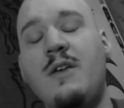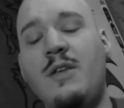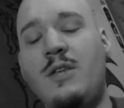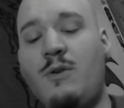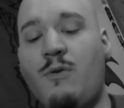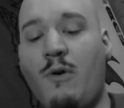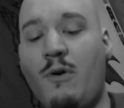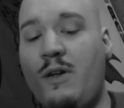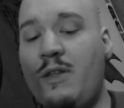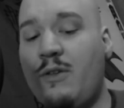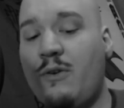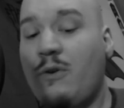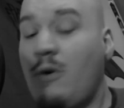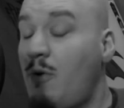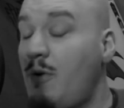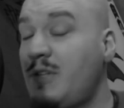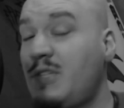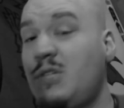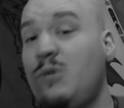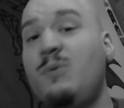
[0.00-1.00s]
You are either
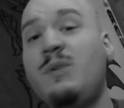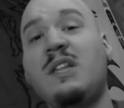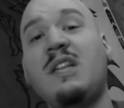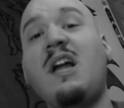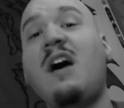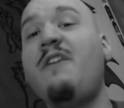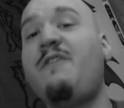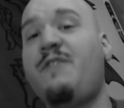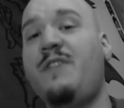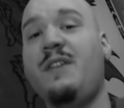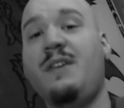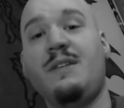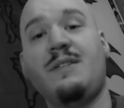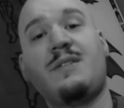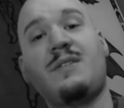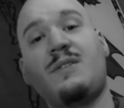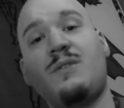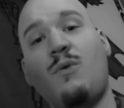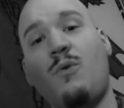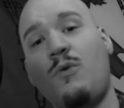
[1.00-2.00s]
going to love
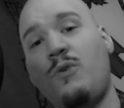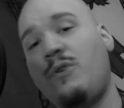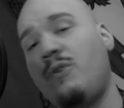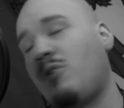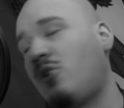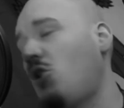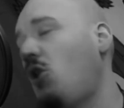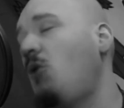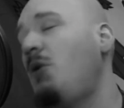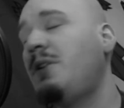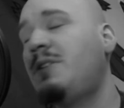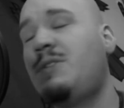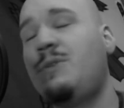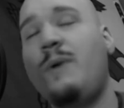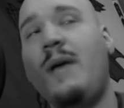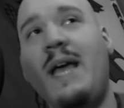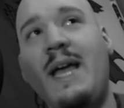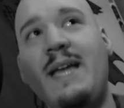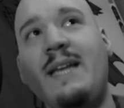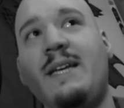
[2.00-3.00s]
this or you're going to
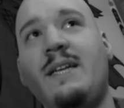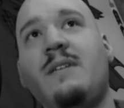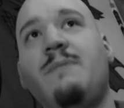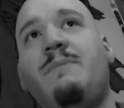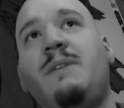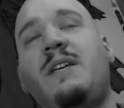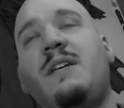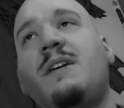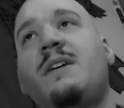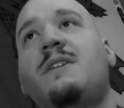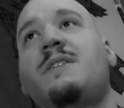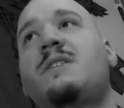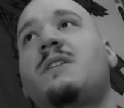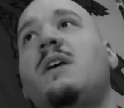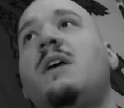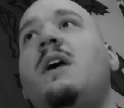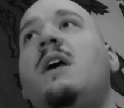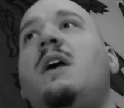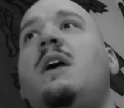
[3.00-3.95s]
hate it, because